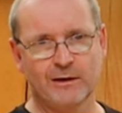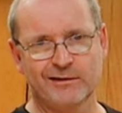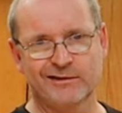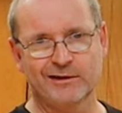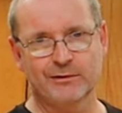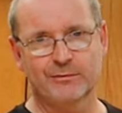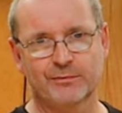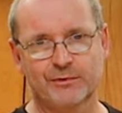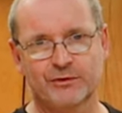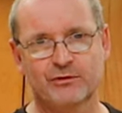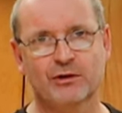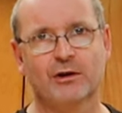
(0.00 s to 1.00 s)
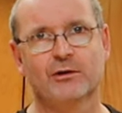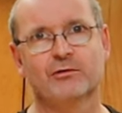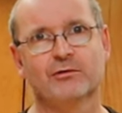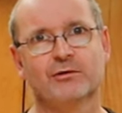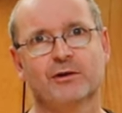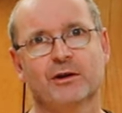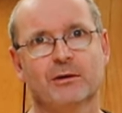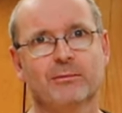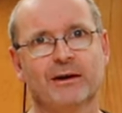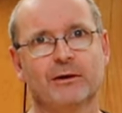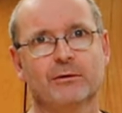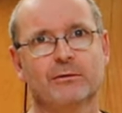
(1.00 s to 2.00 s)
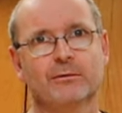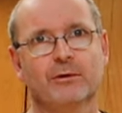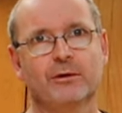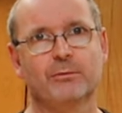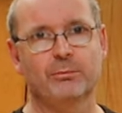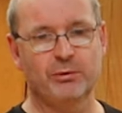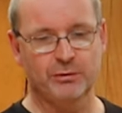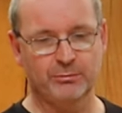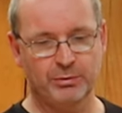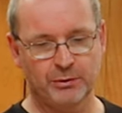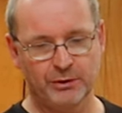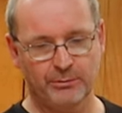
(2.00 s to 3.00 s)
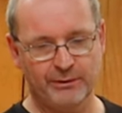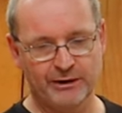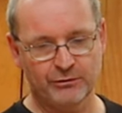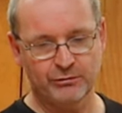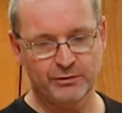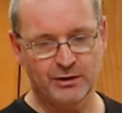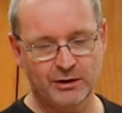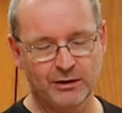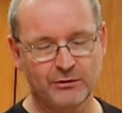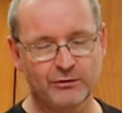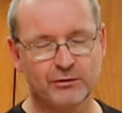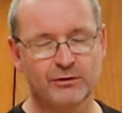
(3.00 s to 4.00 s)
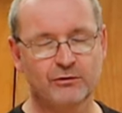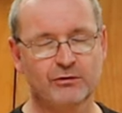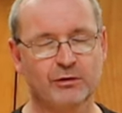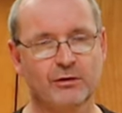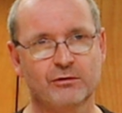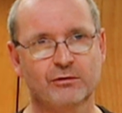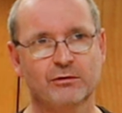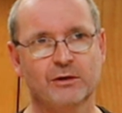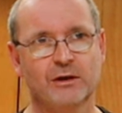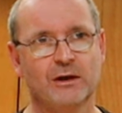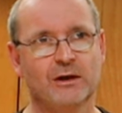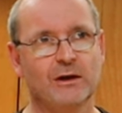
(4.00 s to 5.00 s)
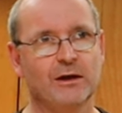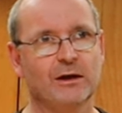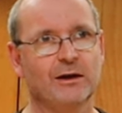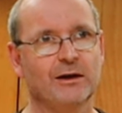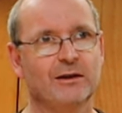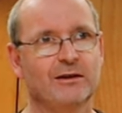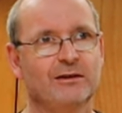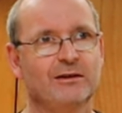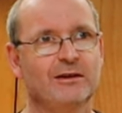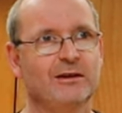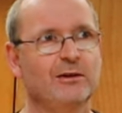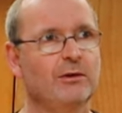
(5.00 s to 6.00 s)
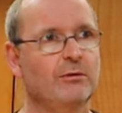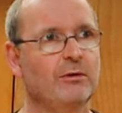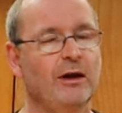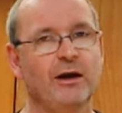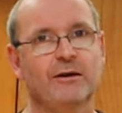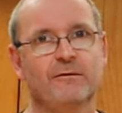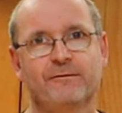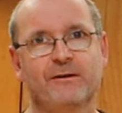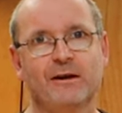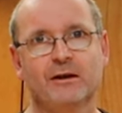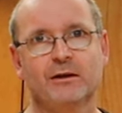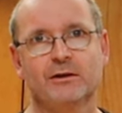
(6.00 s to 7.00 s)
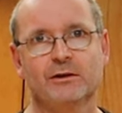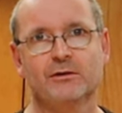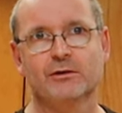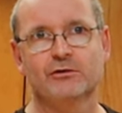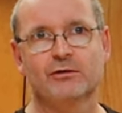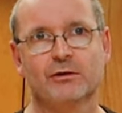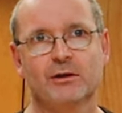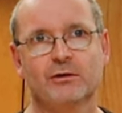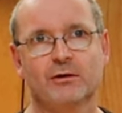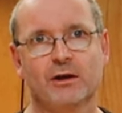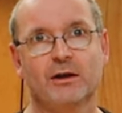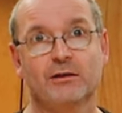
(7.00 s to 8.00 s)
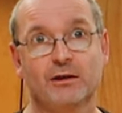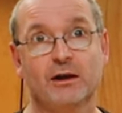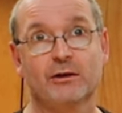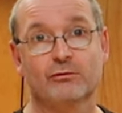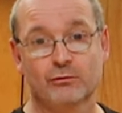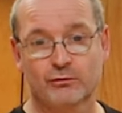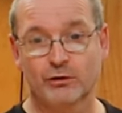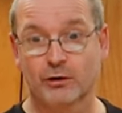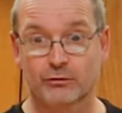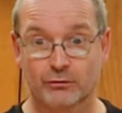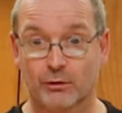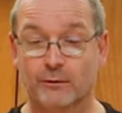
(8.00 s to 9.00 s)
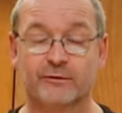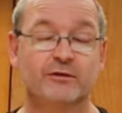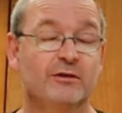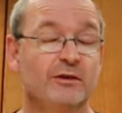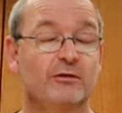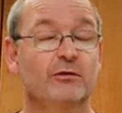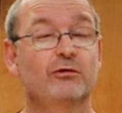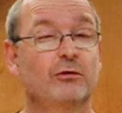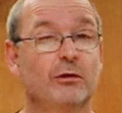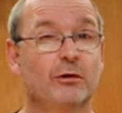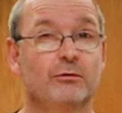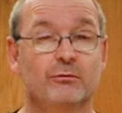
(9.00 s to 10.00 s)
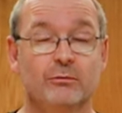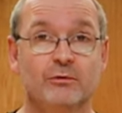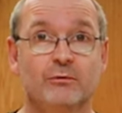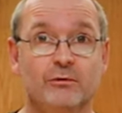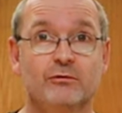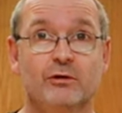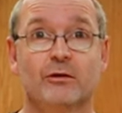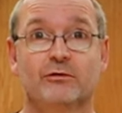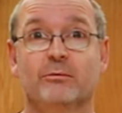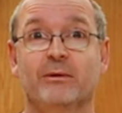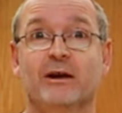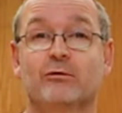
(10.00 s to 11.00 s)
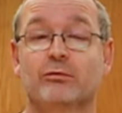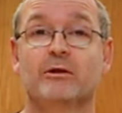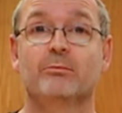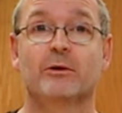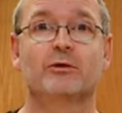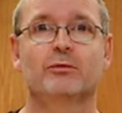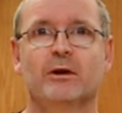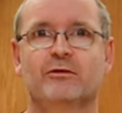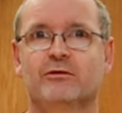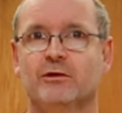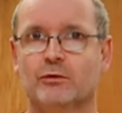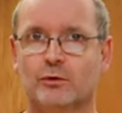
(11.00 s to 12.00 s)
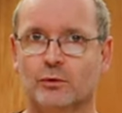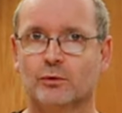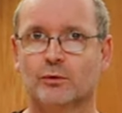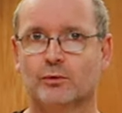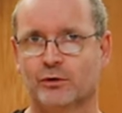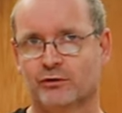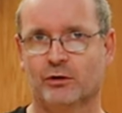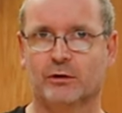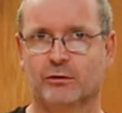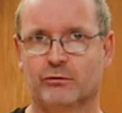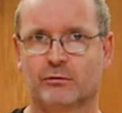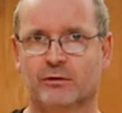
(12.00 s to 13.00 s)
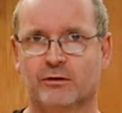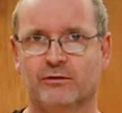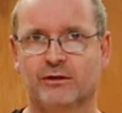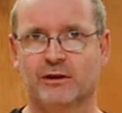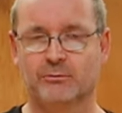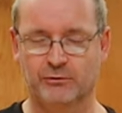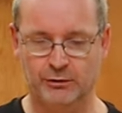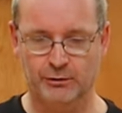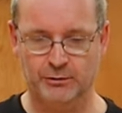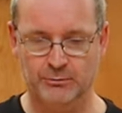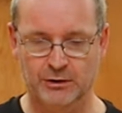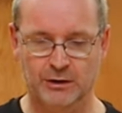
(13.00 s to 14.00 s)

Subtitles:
Now, the charger is another matter. I put the battery into the charger, and it had a fan in the actual charger, obviously to charge the battery, but to actually cool the charger at the same time.